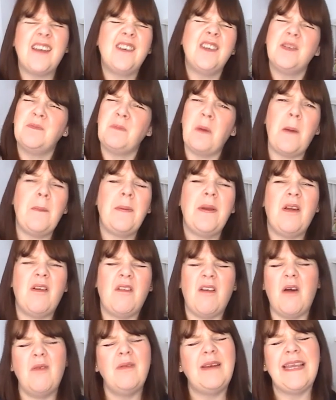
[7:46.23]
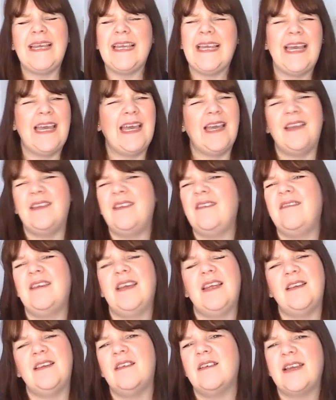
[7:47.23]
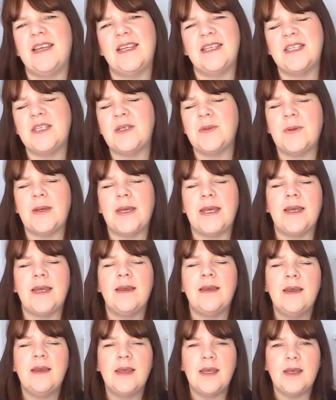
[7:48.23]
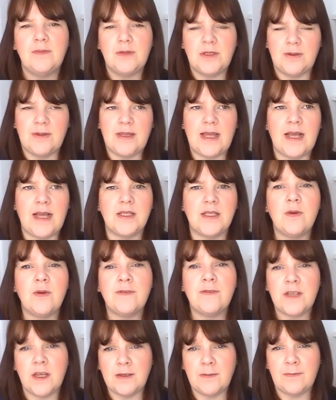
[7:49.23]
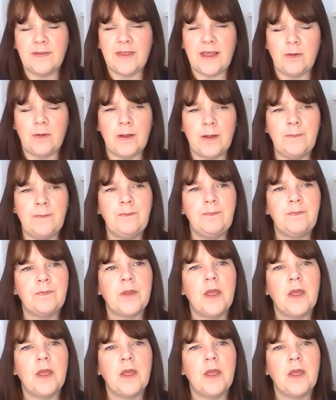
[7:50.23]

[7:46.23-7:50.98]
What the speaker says: Just pop along, I'll link it and you can look into it, and we'll do that. So I've signed up for that one.